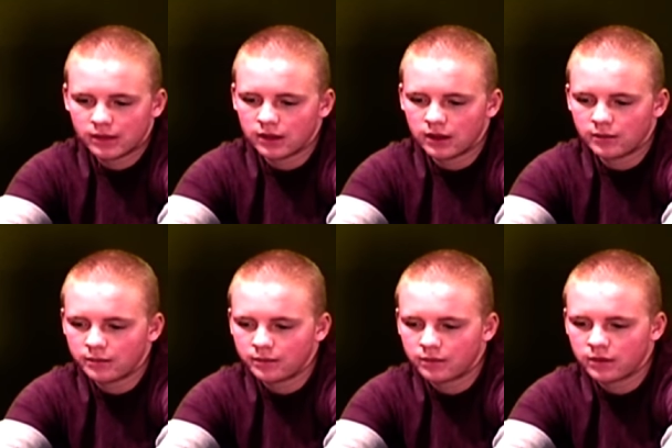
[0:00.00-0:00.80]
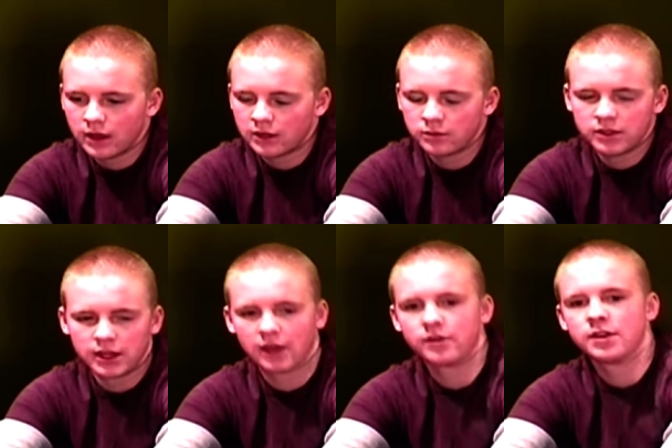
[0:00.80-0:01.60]
yeah, guys will
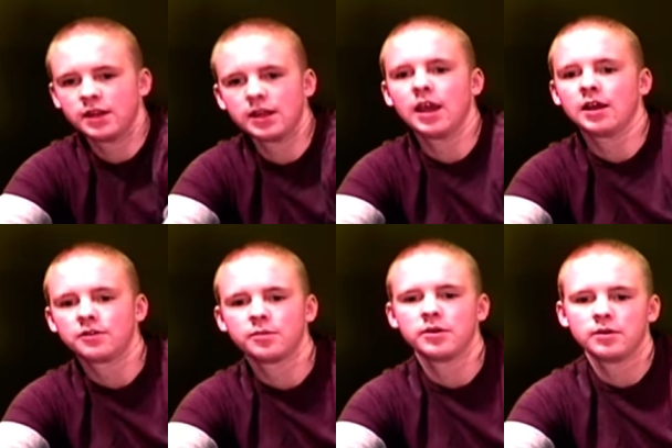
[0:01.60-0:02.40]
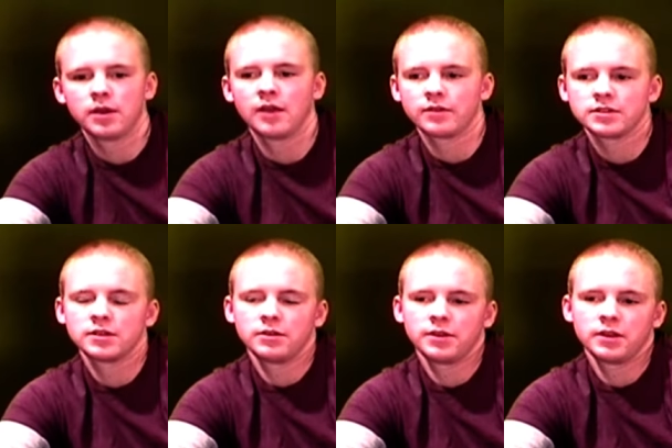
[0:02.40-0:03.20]
take everything they can from you, every
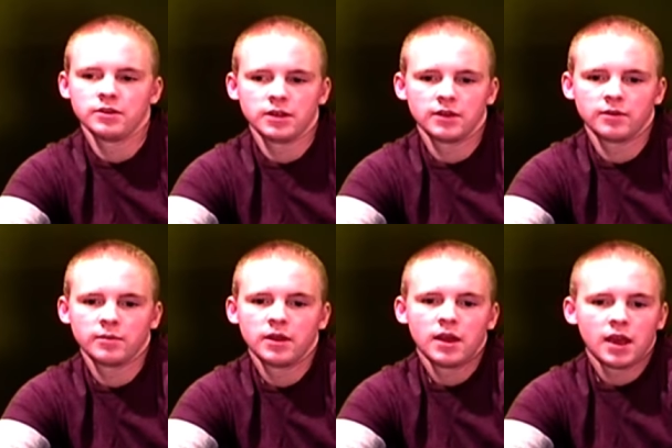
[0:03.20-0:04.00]
single thing you'll give them,